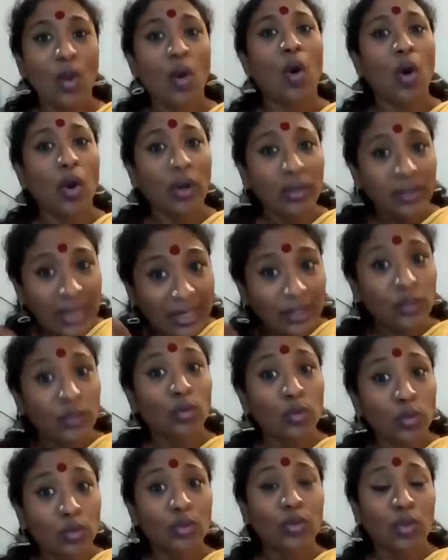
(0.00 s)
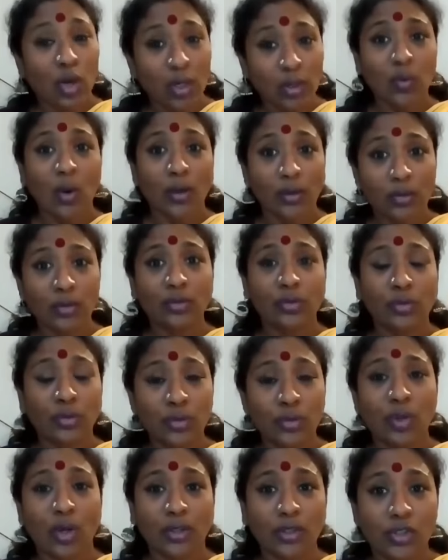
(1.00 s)
or that you do not want to
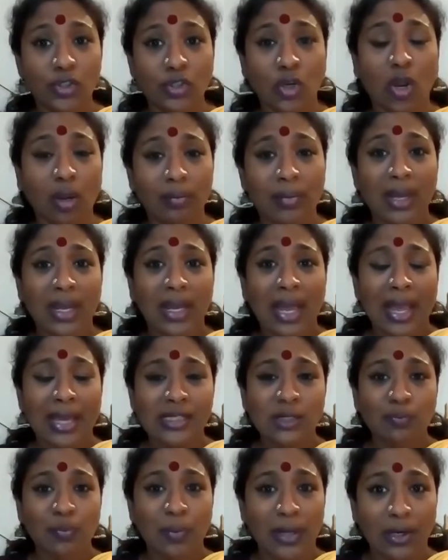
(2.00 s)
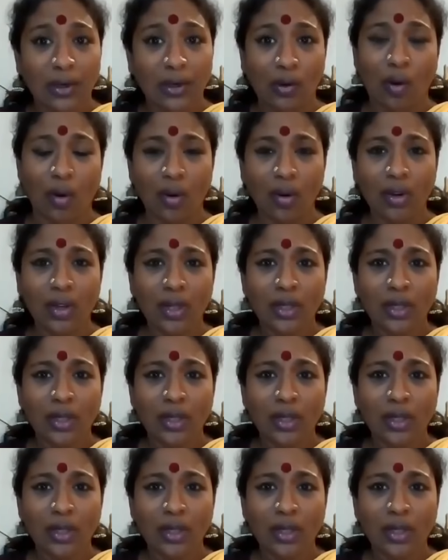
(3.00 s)
do your job as per law.